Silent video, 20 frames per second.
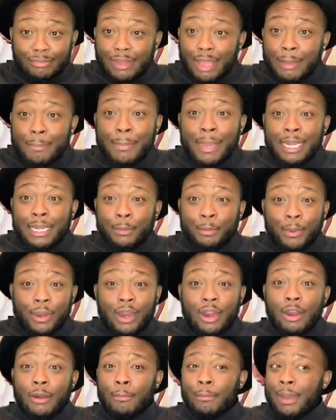made up in
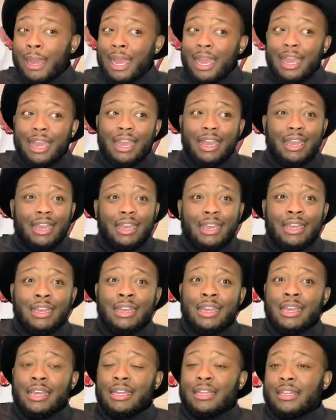her mind
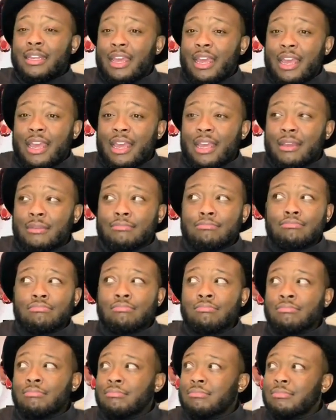that
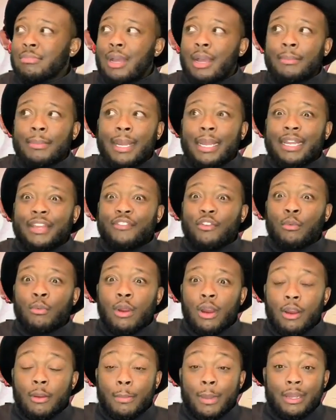I'm not even
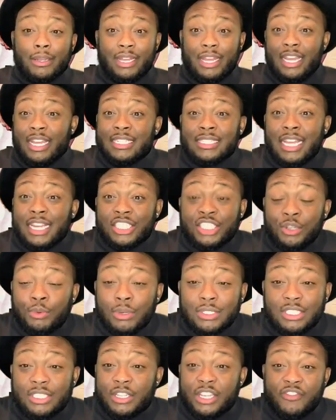worried about it. It's like she
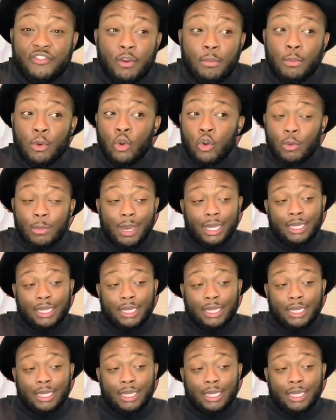wasn't even moved by